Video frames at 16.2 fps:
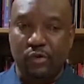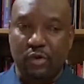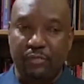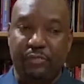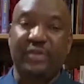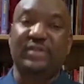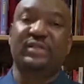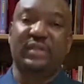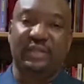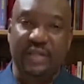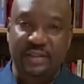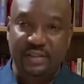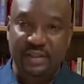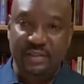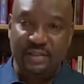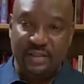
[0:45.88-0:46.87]

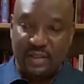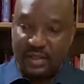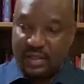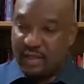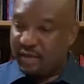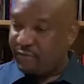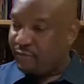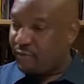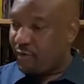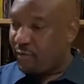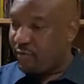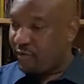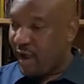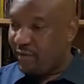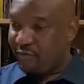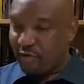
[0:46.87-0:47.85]
presentation
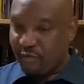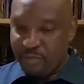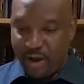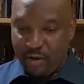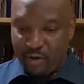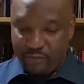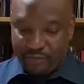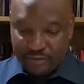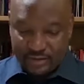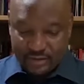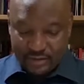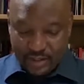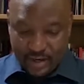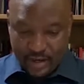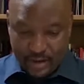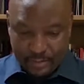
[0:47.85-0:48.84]
right from my office,
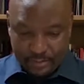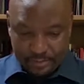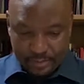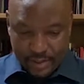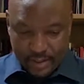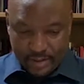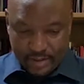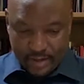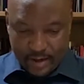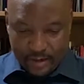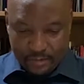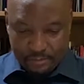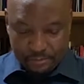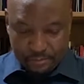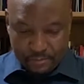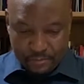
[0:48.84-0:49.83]
and
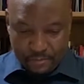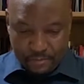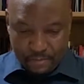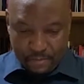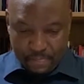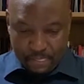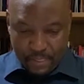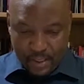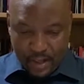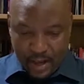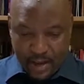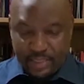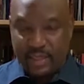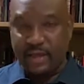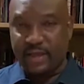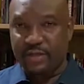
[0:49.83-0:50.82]
I
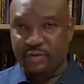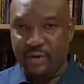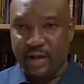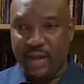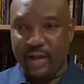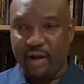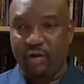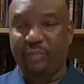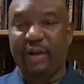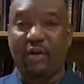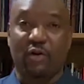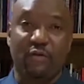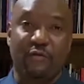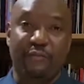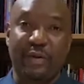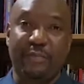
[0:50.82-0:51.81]
think it's going to help a lot
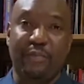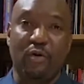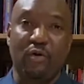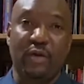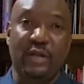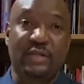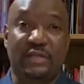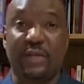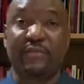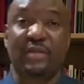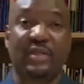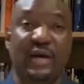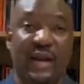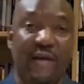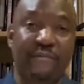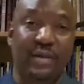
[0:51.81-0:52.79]
of people. It's something
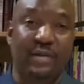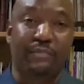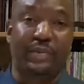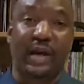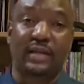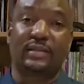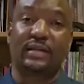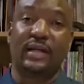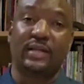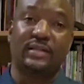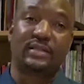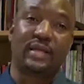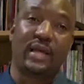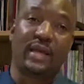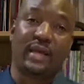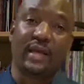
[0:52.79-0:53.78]
that I've been practically
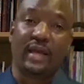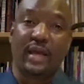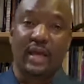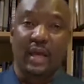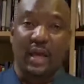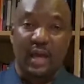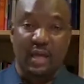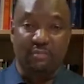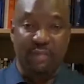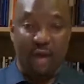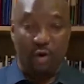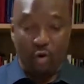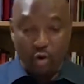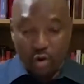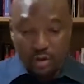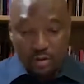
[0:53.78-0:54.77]
seeing in my
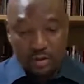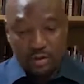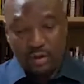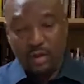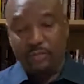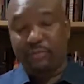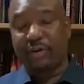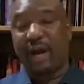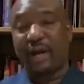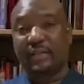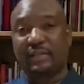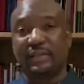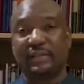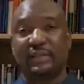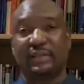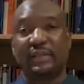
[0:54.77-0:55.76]
own
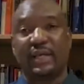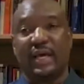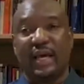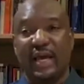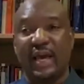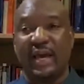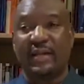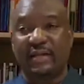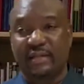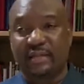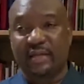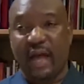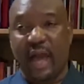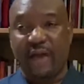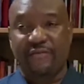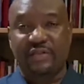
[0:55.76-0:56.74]
practice, and
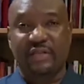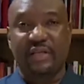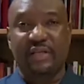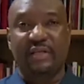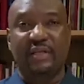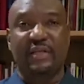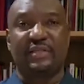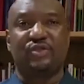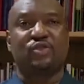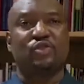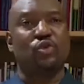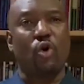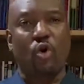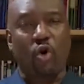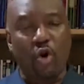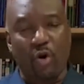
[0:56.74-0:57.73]
I've seen it's
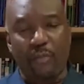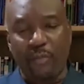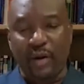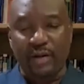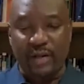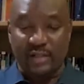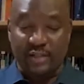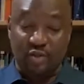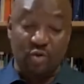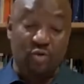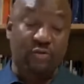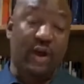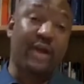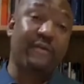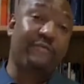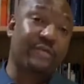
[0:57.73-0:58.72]
so common and so
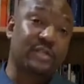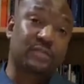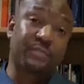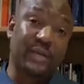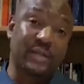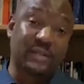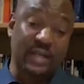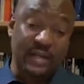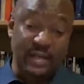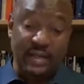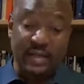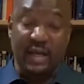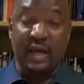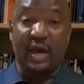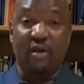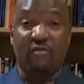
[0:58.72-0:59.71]
rife, especially
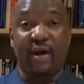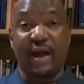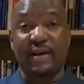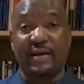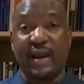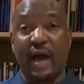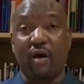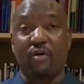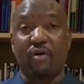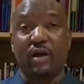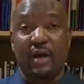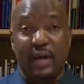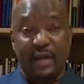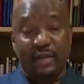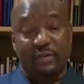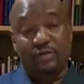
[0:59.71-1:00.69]
right now.
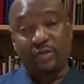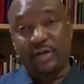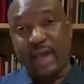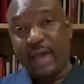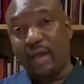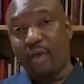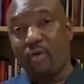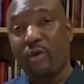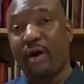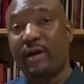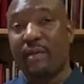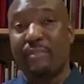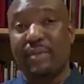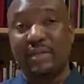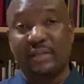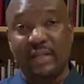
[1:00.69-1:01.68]
And today we're going
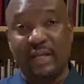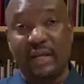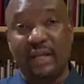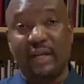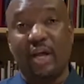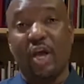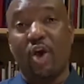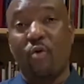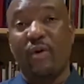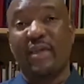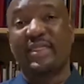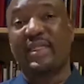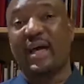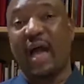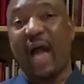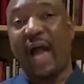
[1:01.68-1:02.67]
to be dealing with
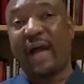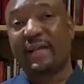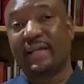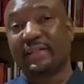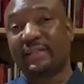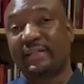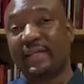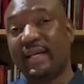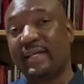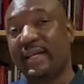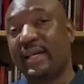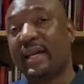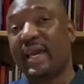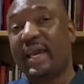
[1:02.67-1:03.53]
understanding